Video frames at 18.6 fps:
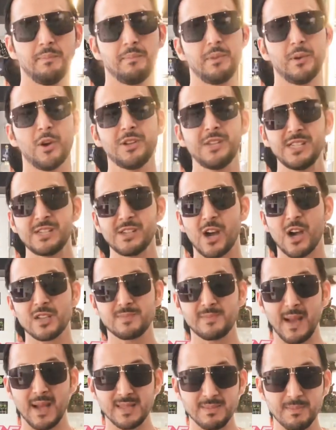Pure
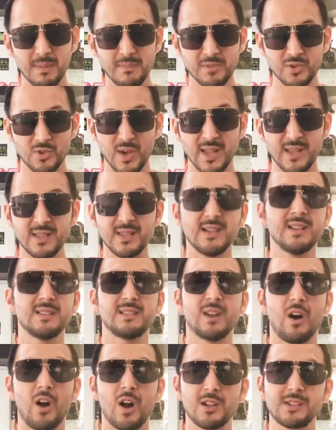Detox Maximum Strength
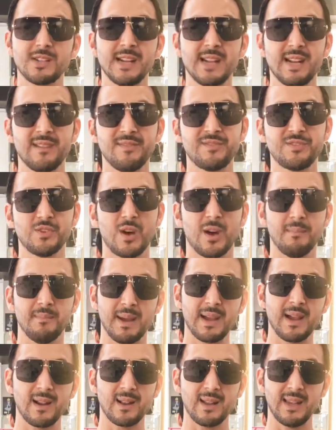is an alternative to our
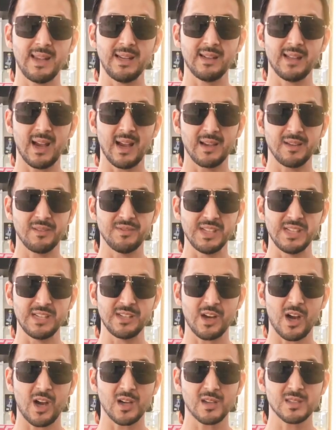Mega Clean line of
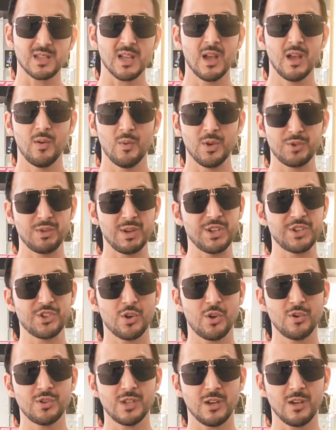detox, which we
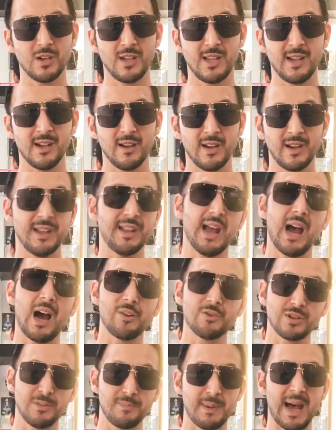showed earlier in
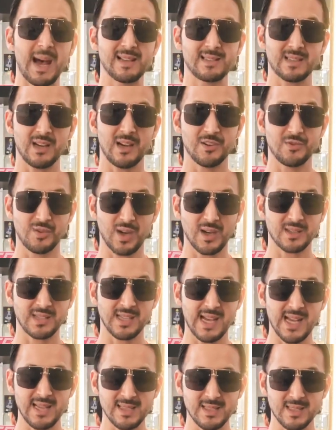how to pass a drug
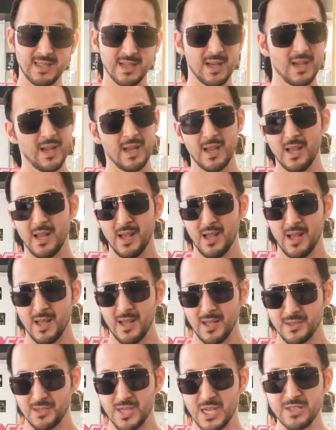test.
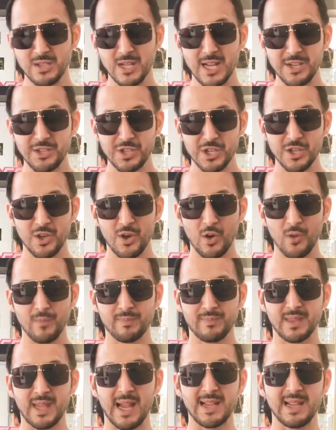Just to let you
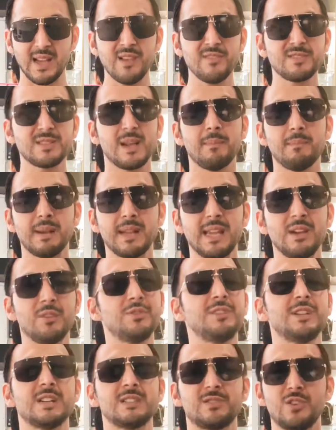know that if somebody who
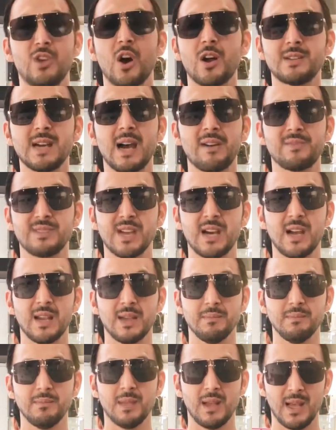does not have
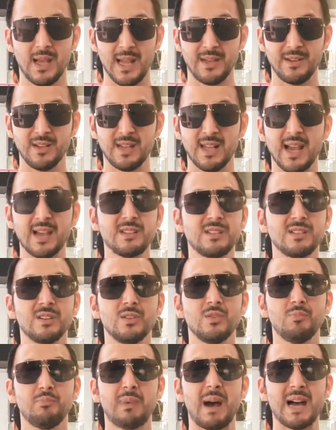time and you'd like
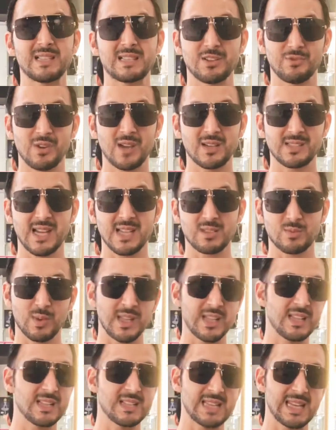to pass a drug test
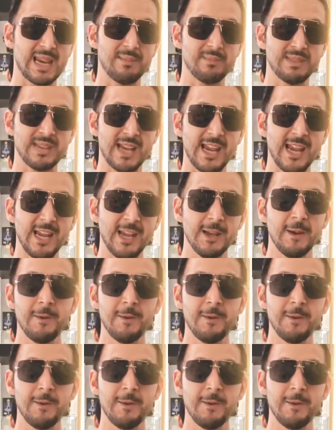within the same day,